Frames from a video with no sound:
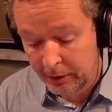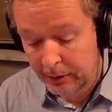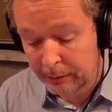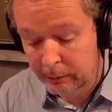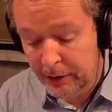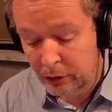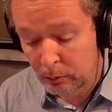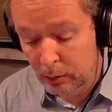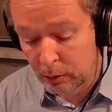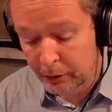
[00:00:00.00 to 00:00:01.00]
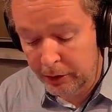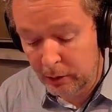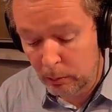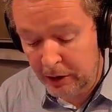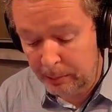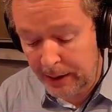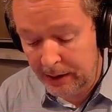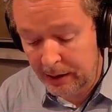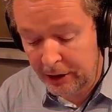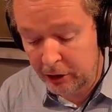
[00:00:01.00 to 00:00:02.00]
Differential laws in the West
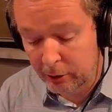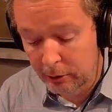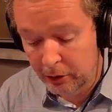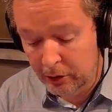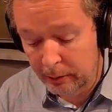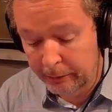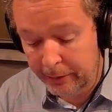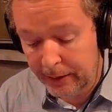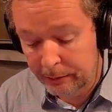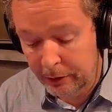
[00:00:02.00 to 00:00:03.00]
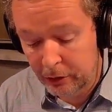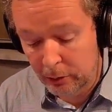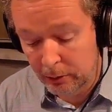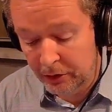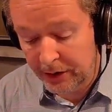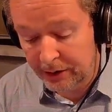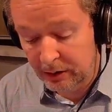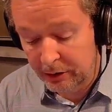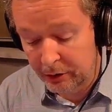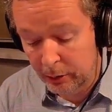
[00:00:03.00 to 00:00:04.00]
Bank and East Jerusalem favouring Jewish
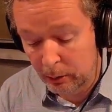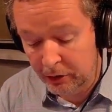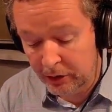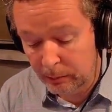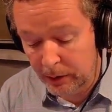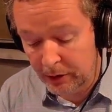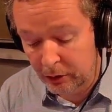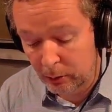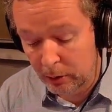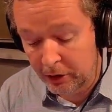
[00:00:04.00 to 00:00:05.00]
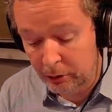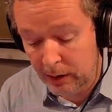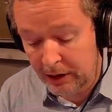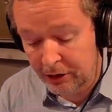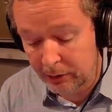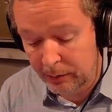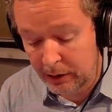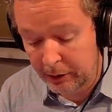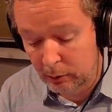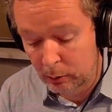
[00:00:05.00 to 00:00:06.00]
settlers who are subject to Israeli
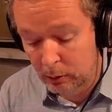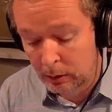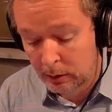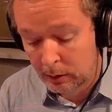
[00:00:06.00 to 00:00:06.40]
civilian law